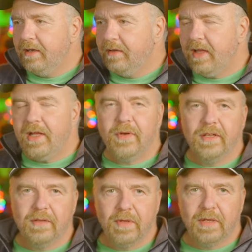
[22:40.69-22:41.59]
That way,
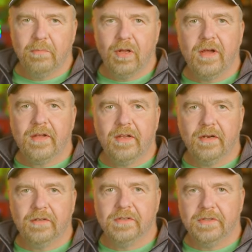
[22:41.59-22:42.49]
the big block
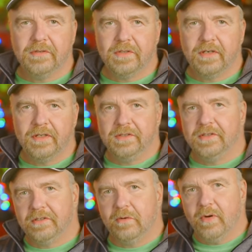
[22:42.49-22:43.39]
characters that you saw in
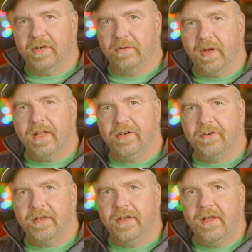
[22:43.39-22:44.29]
1 in
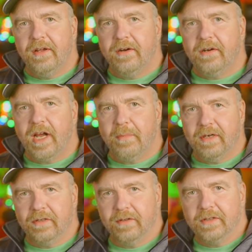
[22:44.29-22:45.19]
binary are
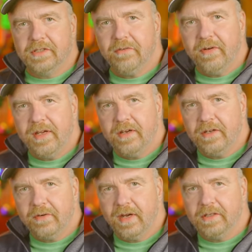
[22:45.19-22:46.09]
copied onto the screen
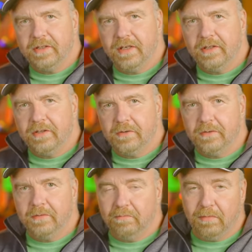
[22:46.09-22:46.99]
and translated
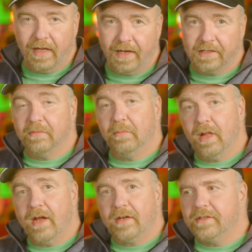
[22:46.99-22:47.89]
to blanks and
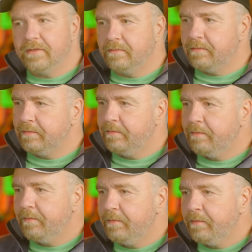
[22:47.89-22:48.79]
blocks.
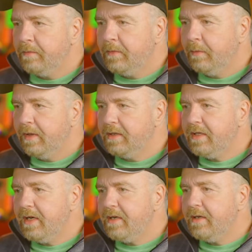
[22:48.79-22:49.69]
When it's
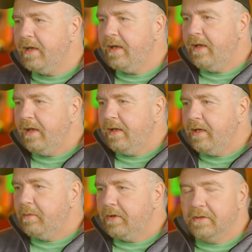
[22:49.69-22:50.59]
done,
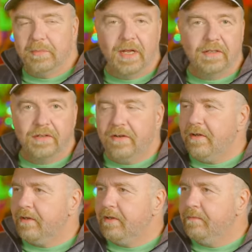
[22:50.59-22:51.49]
it returns back to the
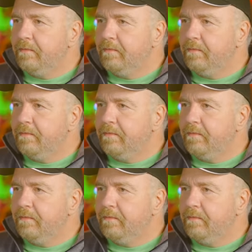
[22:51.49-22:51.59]
caller.